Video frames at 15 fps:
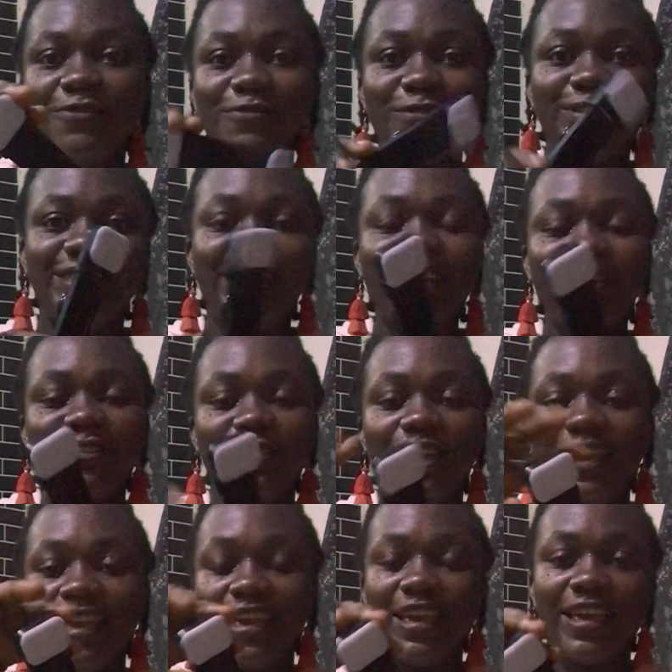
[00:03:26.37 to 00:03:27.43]

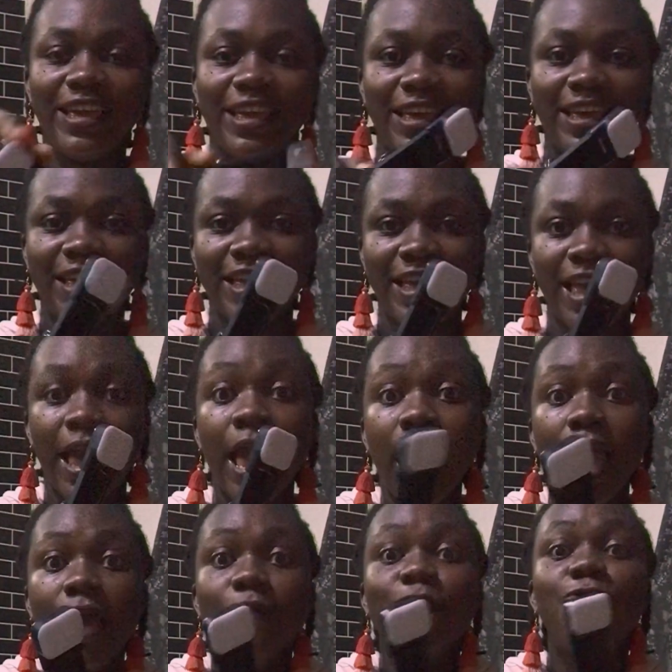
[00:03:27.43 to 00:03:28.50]
rotatory
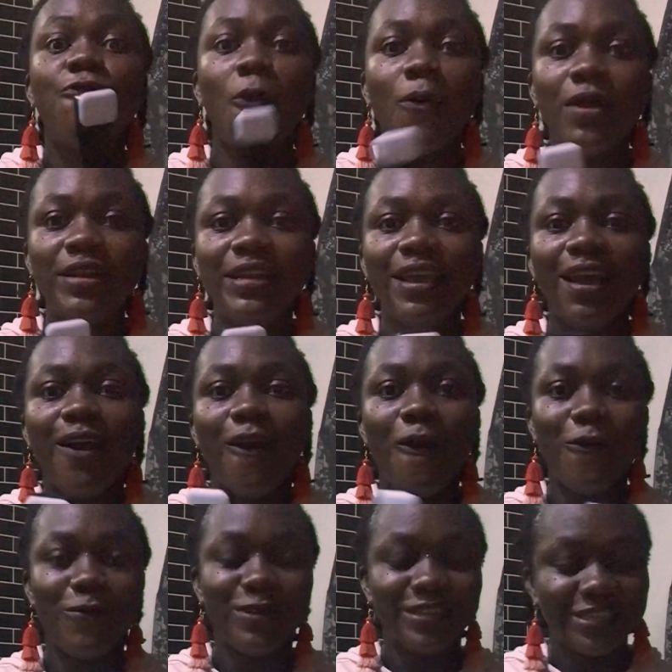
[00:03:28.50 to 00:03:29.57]
phone
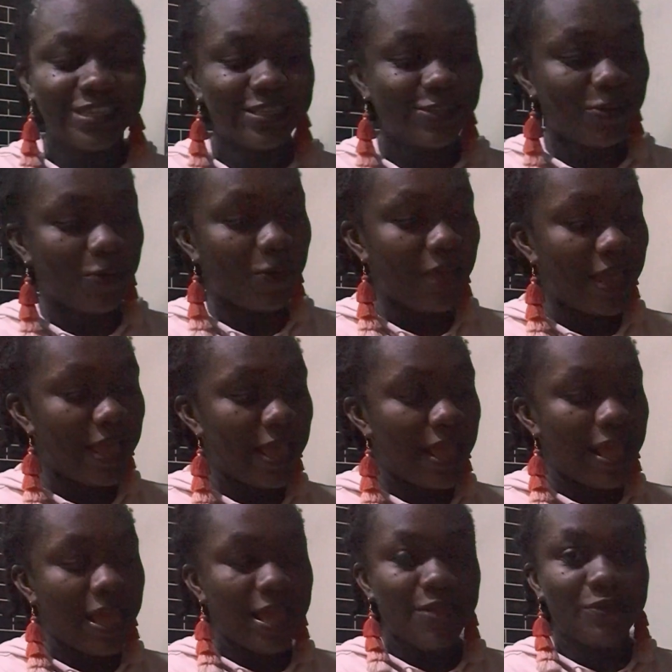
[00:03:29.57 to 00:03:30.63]
hood. So
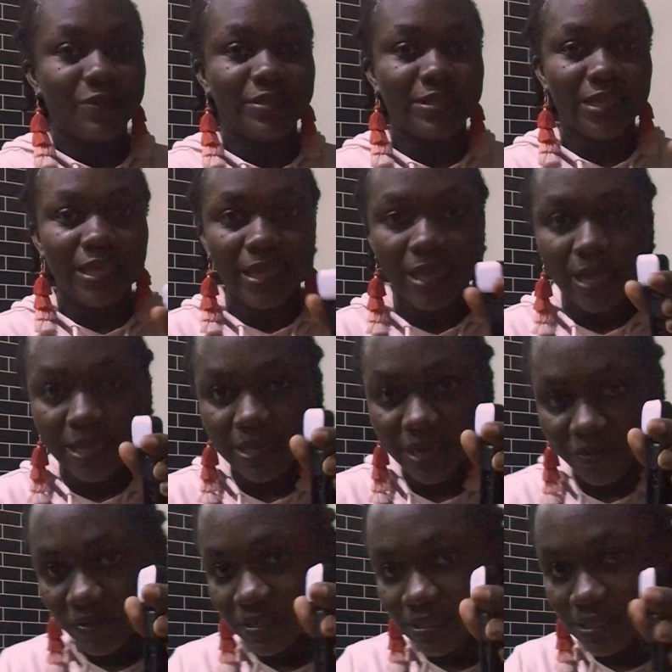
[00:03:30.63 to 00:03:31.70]
you see
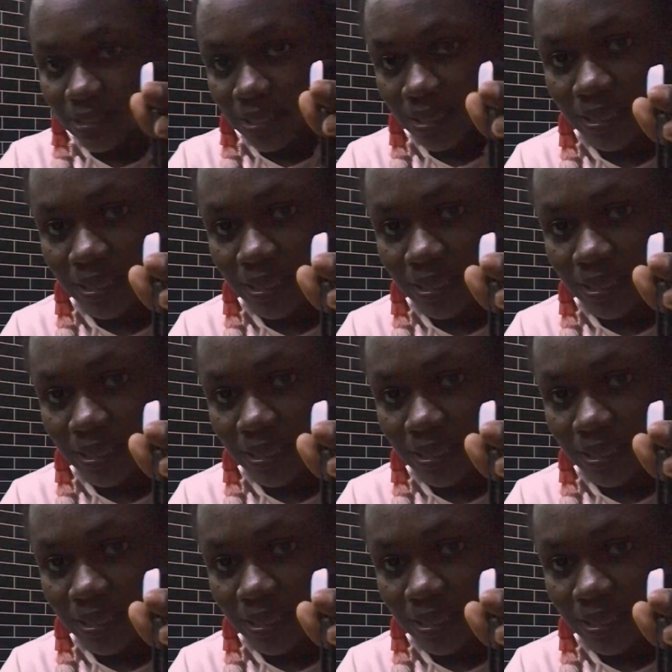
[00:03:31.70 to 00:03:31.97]
there is,